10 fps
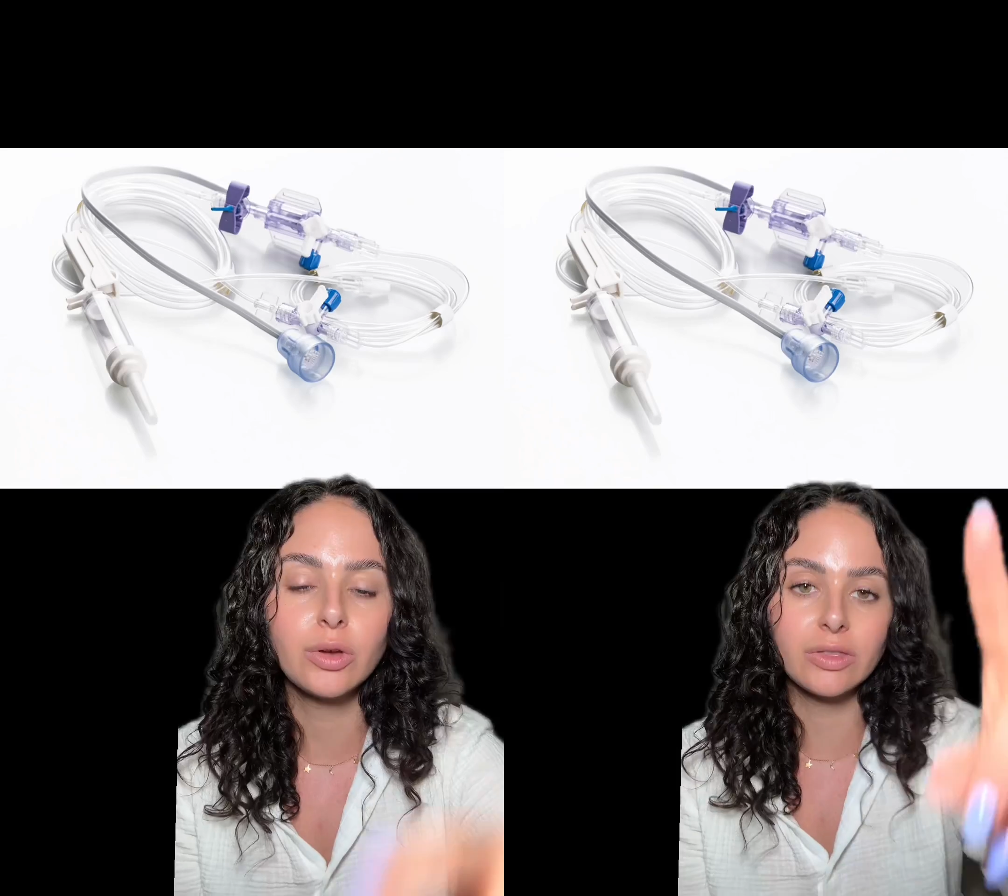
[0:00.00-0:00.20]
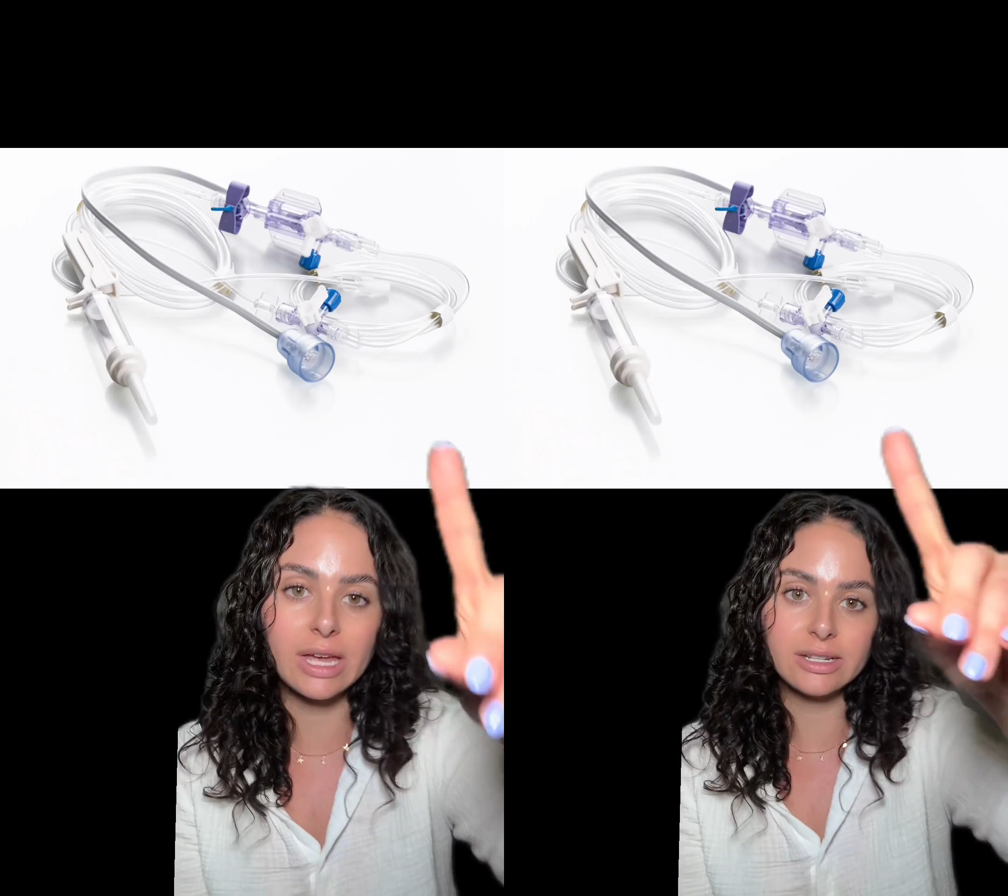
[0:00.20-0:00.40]
You
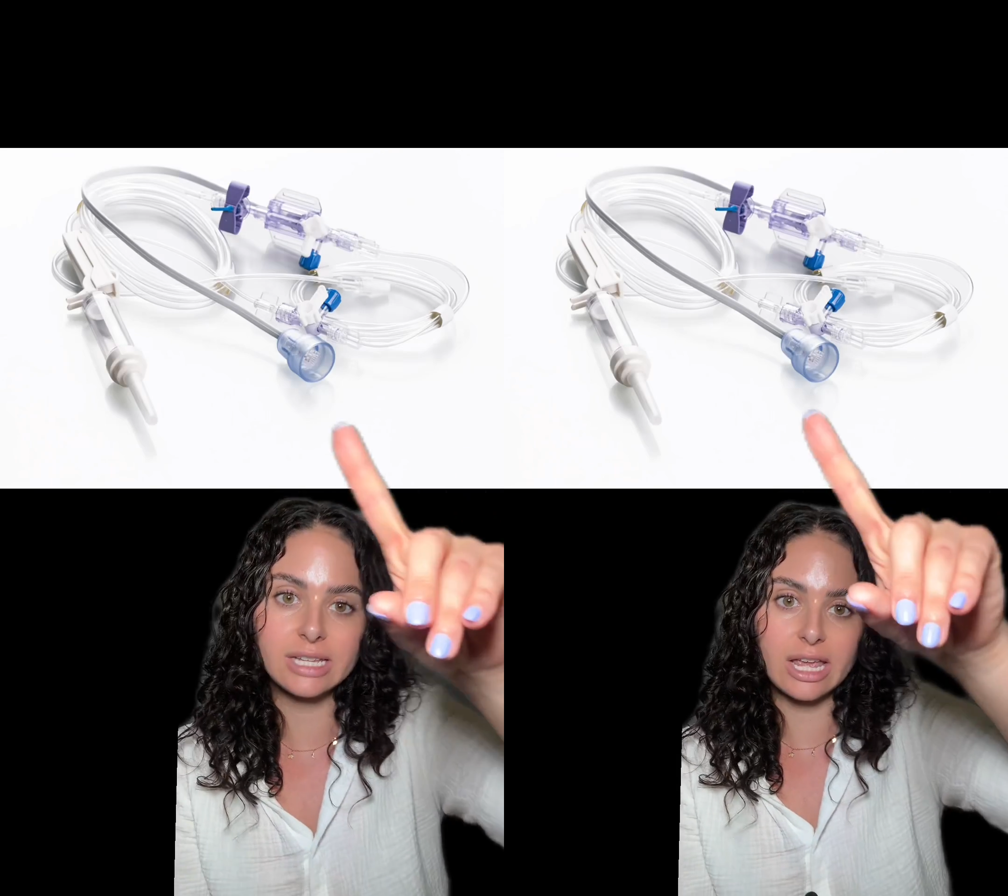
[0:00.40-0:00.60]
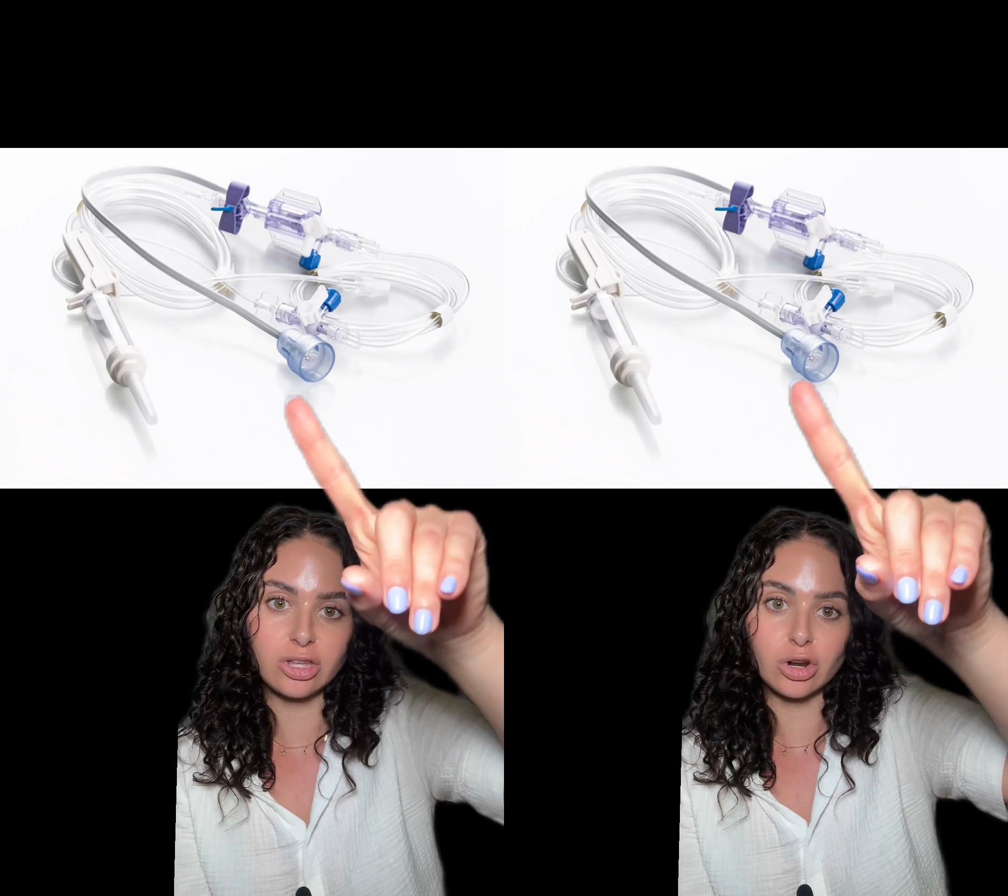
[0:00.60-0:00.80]
can then
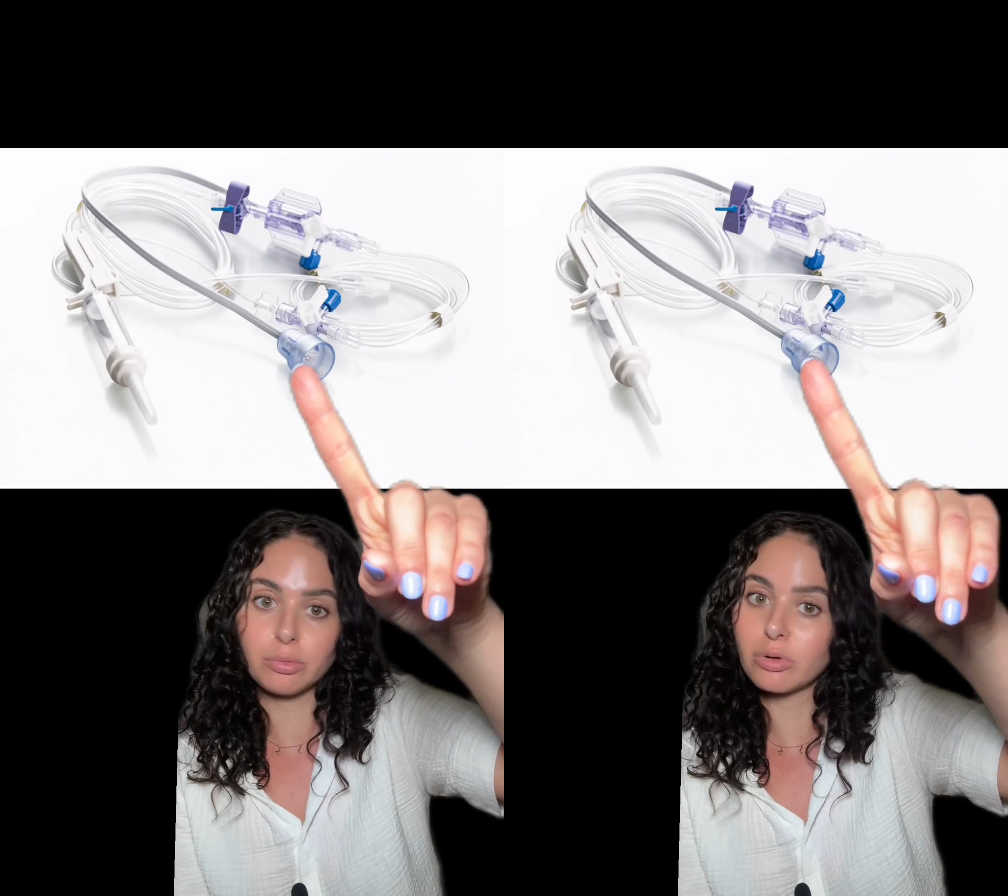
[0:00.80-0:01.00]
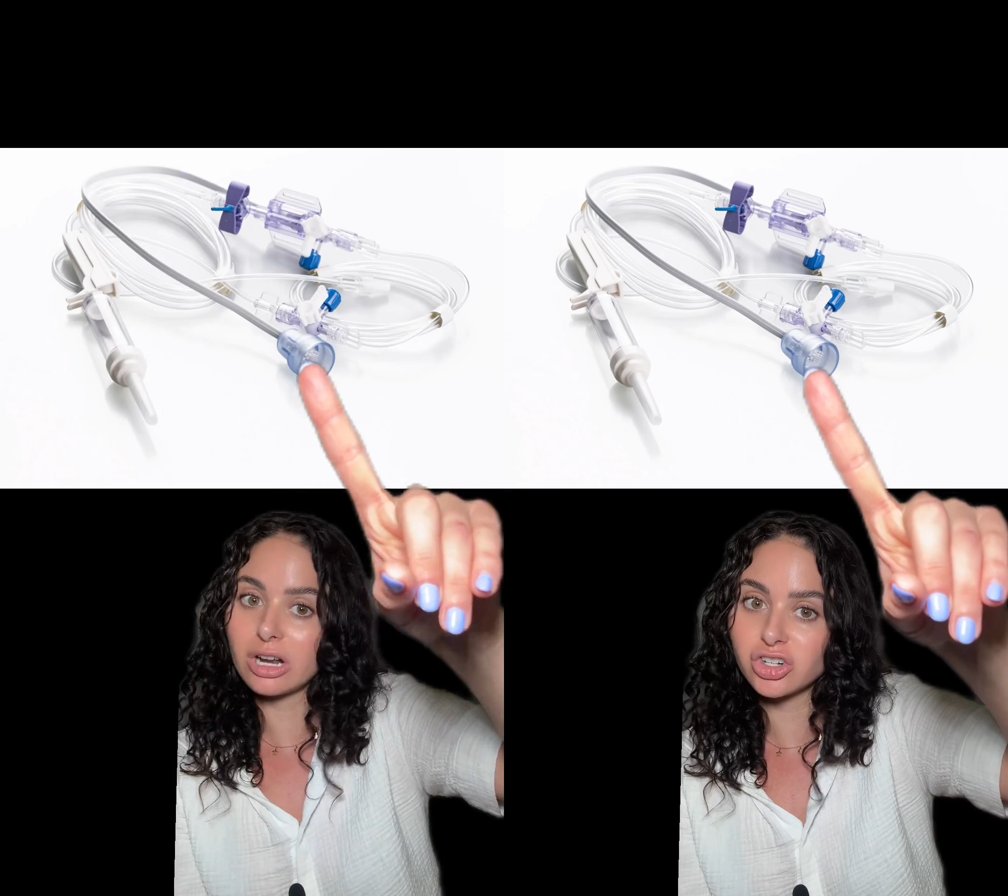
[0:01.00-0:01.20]
take
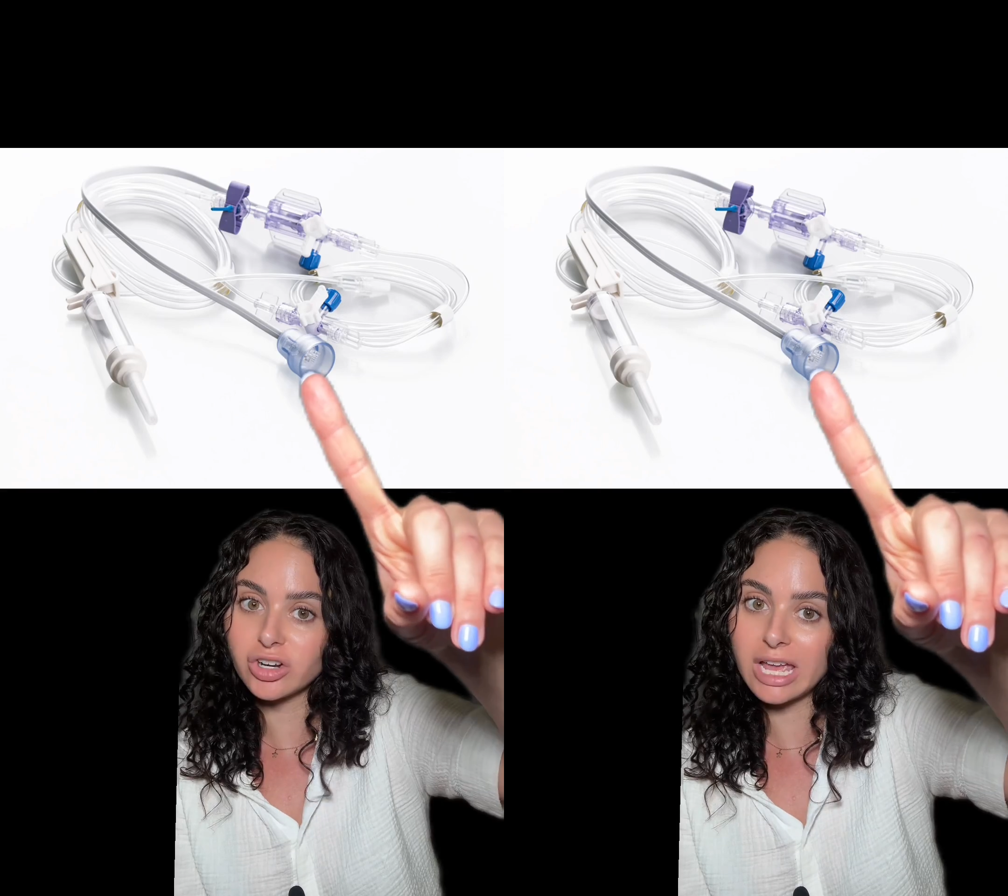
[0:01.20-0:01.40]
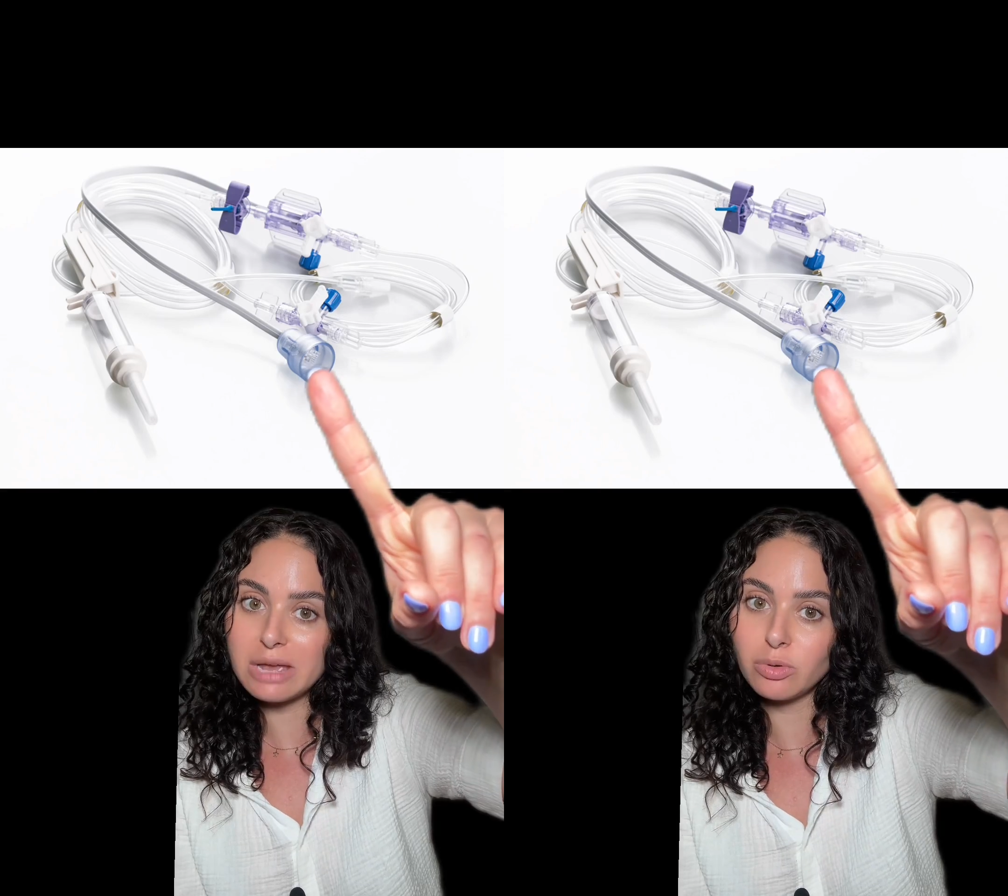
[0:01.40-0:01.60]
your
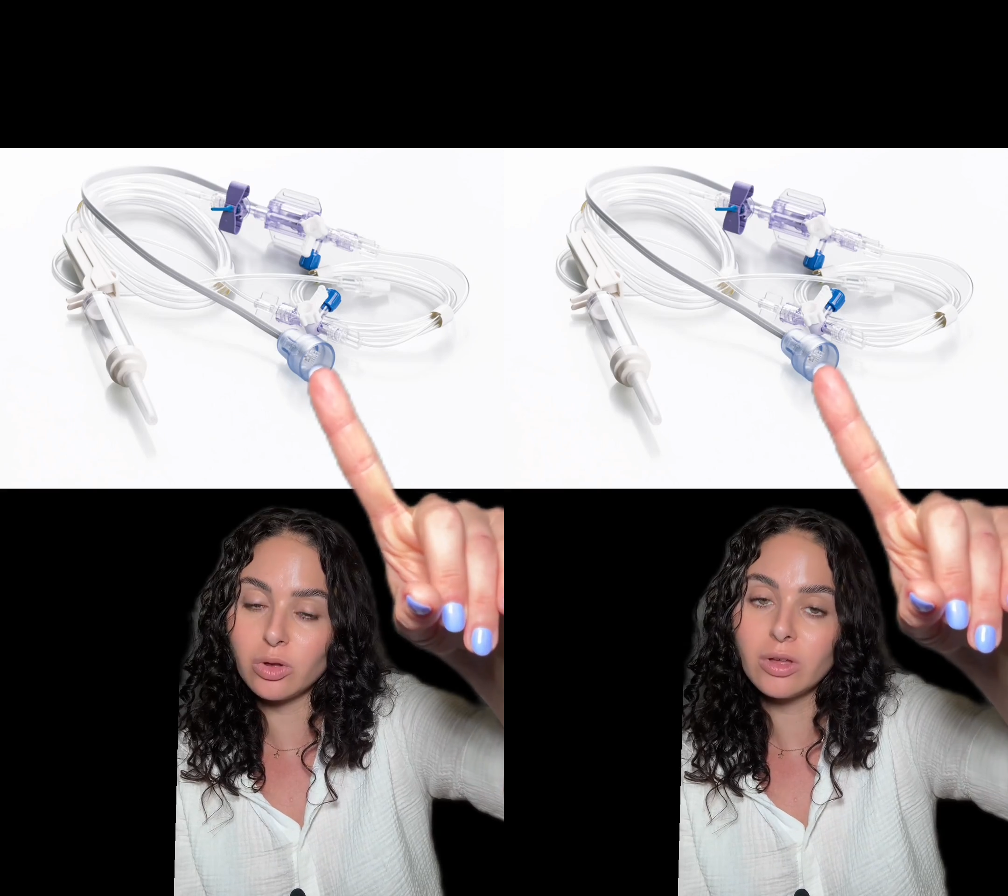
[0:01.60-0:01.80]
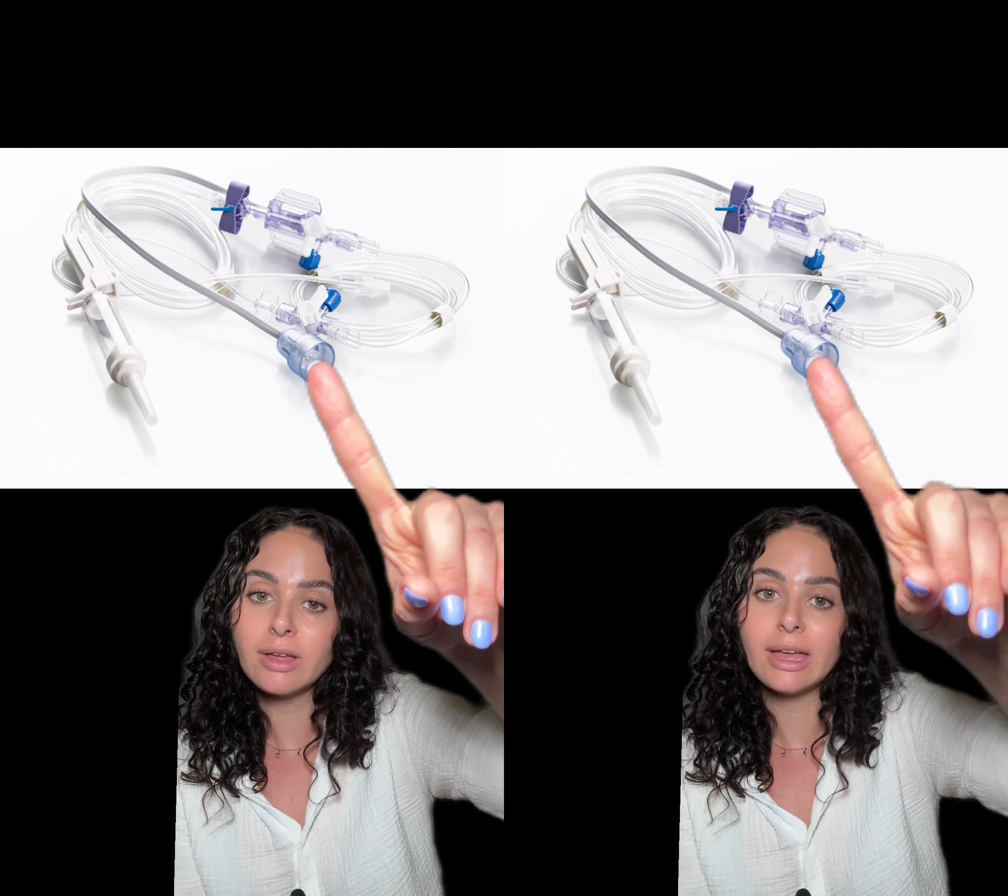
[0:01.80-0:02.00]
pressure
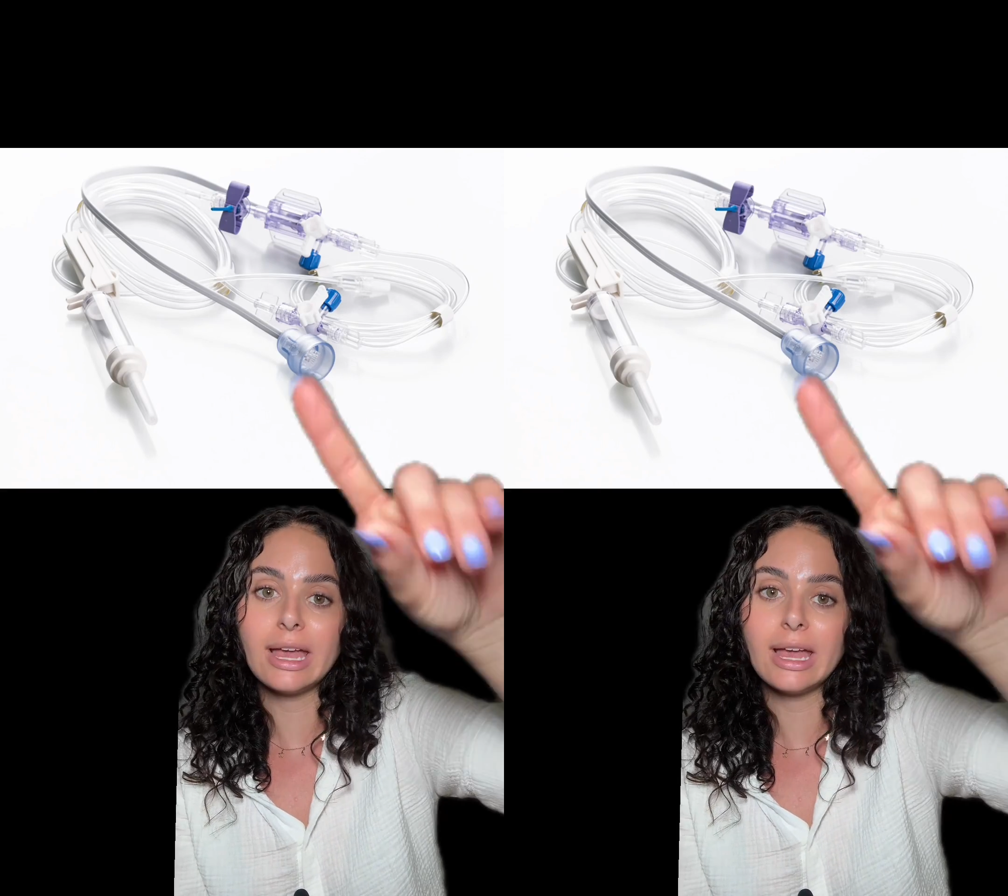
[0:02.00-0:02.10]
cable